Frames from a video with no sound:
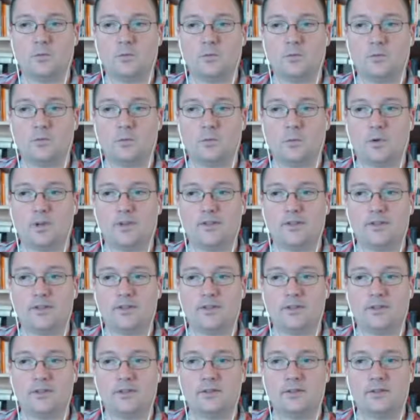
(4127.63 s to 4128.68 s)
Was
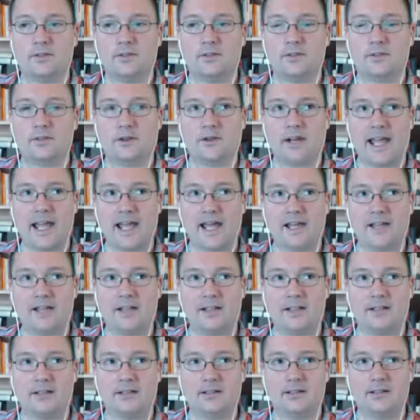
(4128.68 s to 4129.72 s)
to start
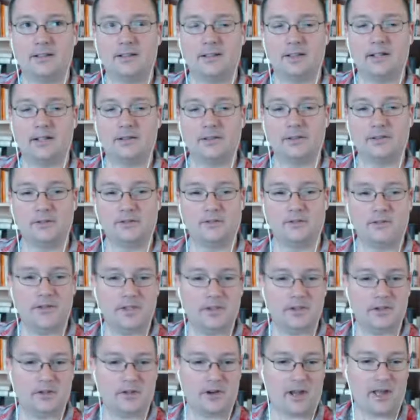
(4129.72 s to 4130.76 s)
adding a little
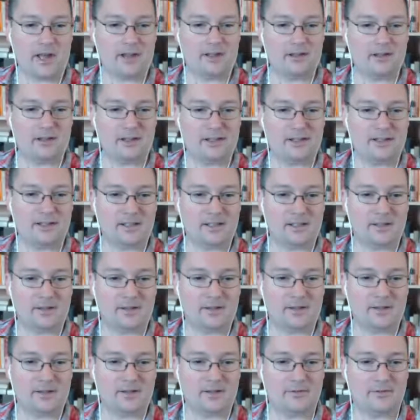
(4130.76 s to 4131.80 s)
featurette at the end
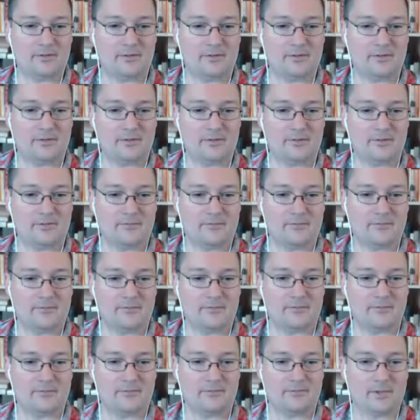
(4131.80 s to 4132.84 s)
of
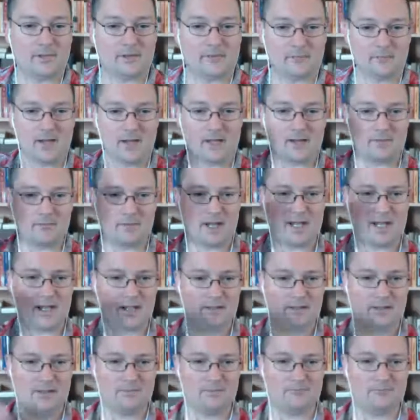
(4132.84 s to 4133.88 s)
my
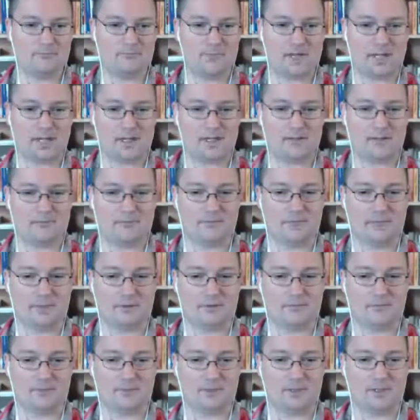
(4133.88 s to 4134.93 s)
you
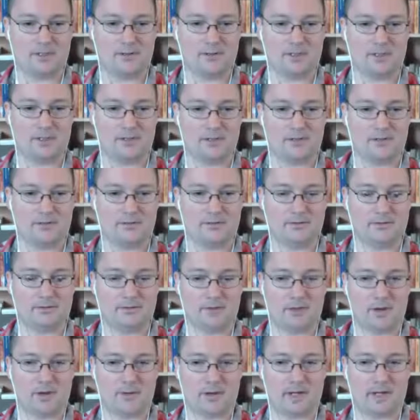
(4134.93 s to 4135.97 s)
know, emails
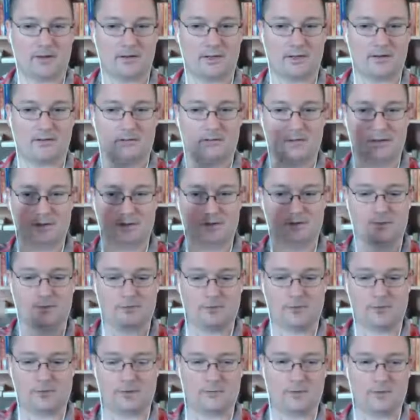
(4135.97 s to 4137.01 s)
go out in it's
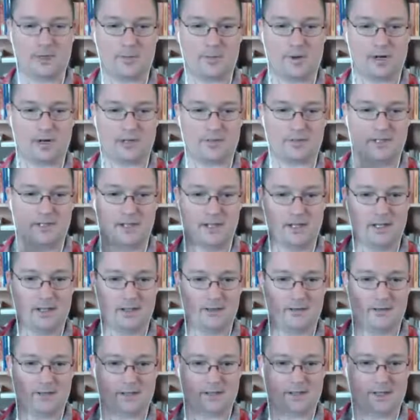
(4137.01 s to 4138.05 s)
three parts.
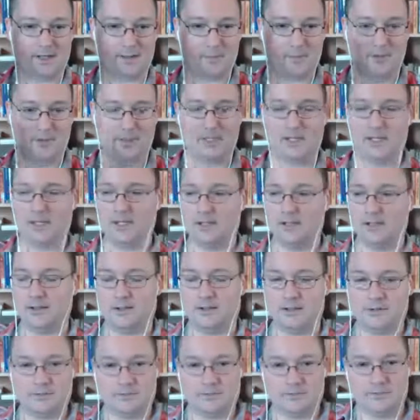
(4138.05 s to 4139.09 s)
The top
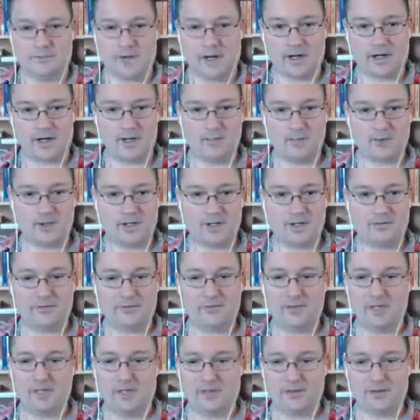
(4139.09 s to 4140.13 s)
is very
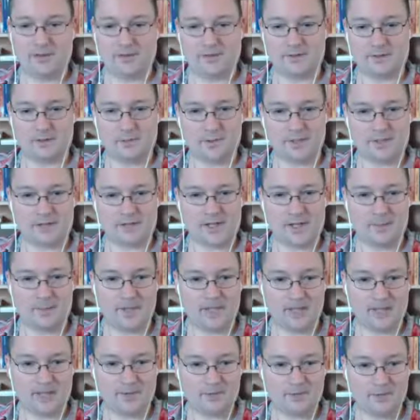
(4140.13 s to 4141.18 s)
brief. This is what's
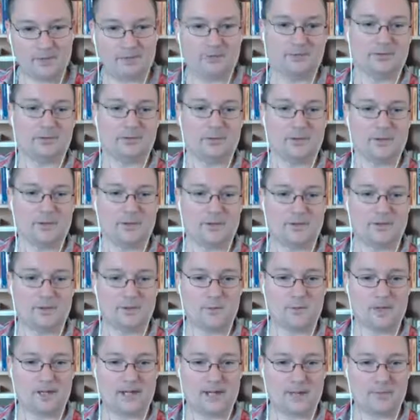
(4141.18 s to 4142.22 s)
coming up, or this is
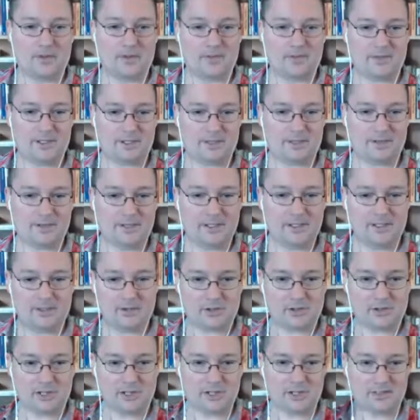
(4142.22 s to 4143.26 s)
what happened recently.
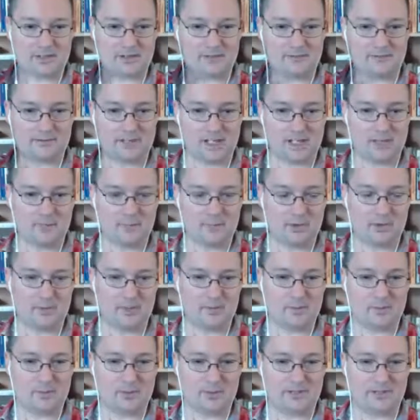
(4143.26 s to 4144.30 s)
Just kind of
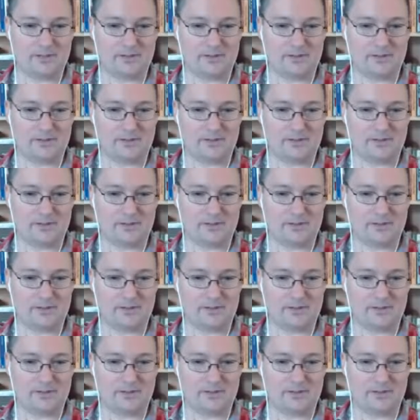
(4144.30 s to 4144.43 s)
bullet points